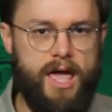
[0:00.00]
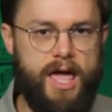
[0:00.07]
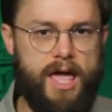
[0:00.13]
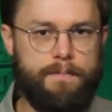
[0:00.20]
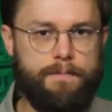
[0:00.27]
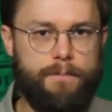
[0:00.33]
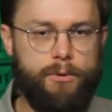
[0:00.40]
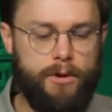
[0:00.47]

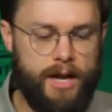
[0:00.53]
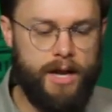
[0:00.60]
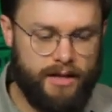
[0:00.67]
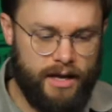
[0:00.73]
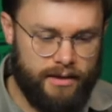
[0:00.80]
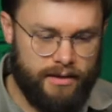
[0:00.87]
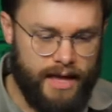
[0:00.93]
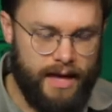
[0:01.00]
and put and
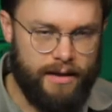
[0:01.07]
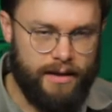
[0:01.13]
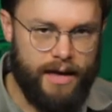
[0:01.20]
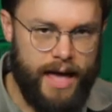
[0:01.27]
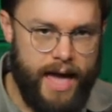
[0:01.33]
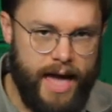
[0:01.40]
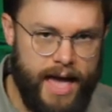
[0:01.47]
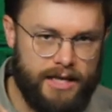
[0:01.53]
they, they
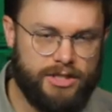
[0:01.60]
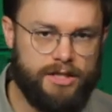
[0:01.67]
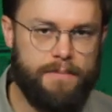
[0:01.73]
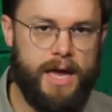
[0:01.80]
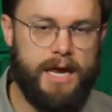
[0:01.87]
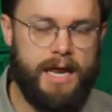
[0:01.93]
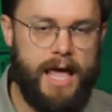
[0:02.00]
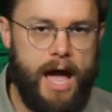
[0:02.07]

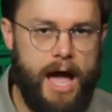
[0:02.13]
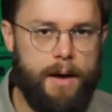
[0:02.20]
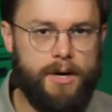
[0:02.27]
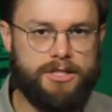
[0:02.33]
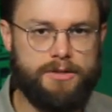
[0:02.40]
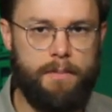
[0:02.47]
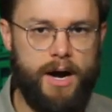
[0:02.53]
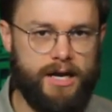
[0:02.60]
estimate how
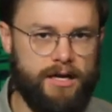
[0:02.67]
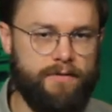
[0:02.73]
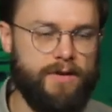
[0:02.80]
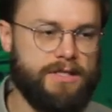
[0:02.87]
much money if